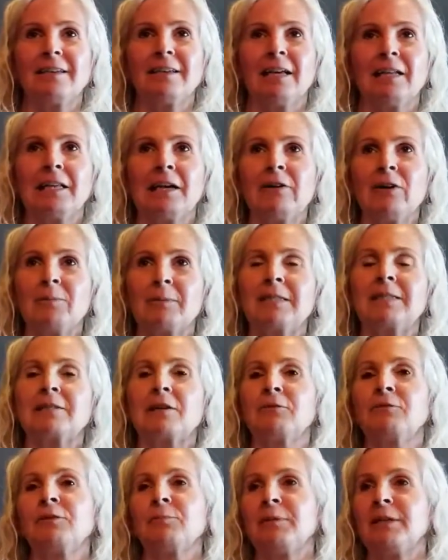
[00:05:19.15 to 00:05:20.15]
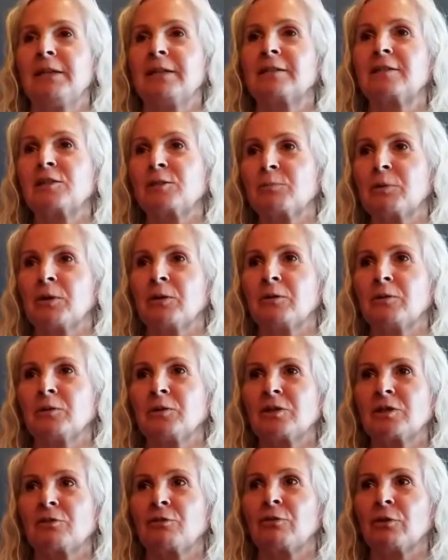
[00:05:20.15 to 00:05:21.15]
allowing myself to be
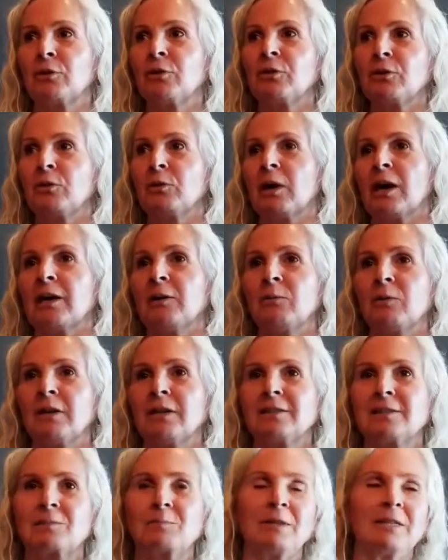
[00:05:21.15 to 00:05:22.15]
exposed for who I was,